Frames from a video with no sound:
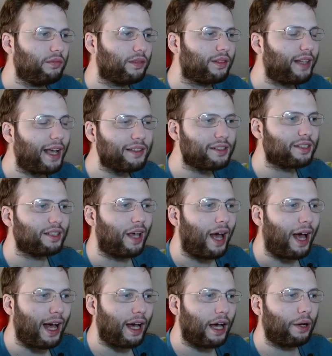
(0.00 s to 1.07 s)
that's
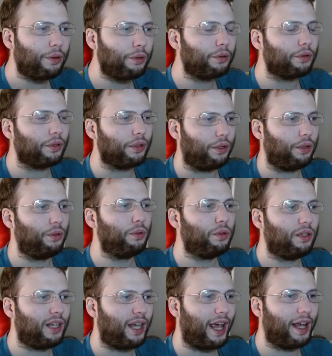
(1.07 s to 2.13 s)
how you
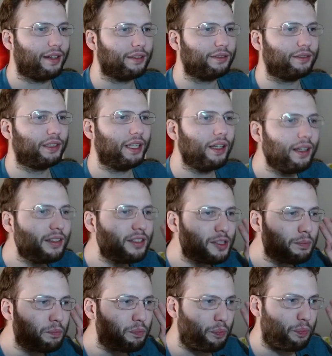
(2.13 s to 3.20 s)
can really
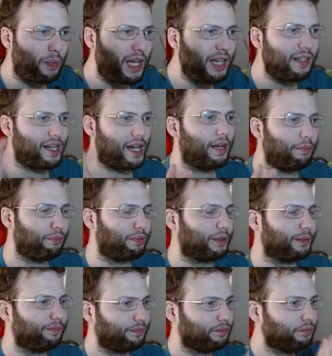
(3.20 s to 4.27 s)
speed up
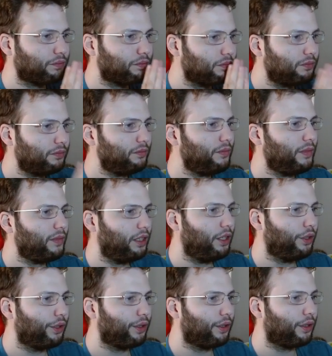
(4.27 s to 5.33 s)

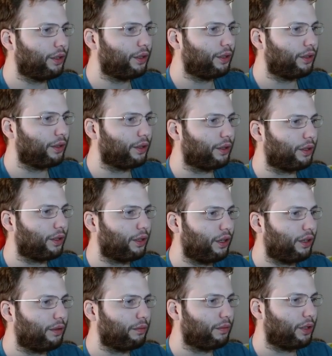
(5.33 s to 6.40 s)
your
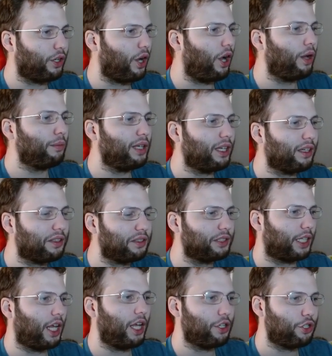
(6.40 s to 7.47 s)
comic
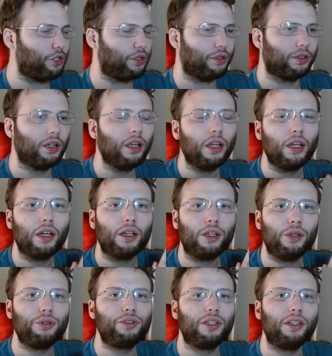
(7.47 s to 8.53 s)
creation
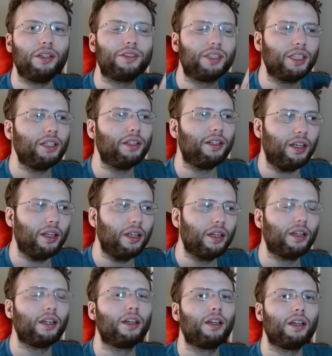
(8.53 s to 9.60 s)
using 3D
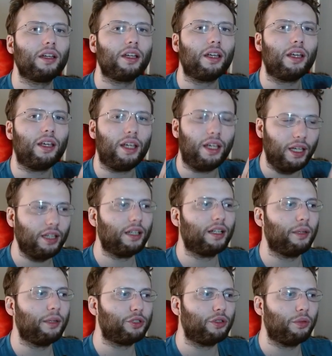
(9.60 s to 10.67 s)
in
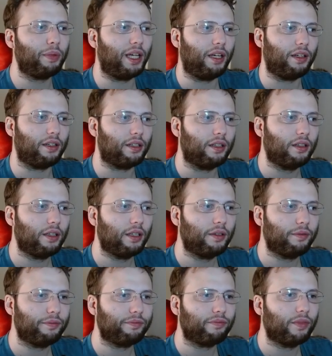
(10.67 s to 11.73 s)
Clip Studio Paint.
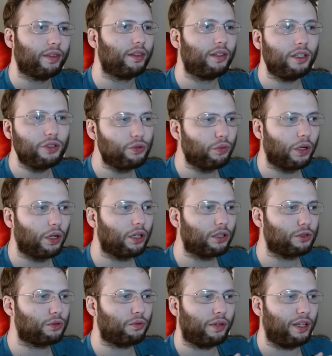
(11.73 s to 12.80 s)
This
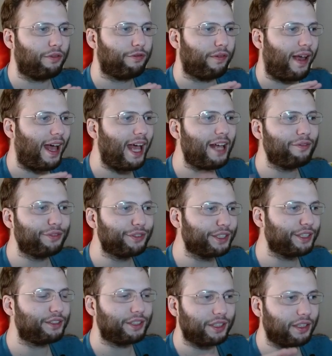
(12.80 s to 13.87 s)
works with every
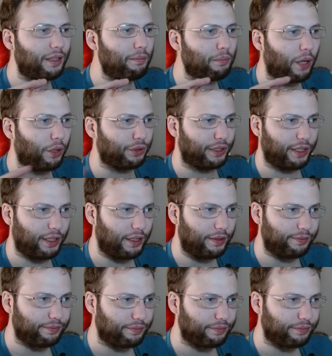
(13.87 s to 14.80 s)
3D model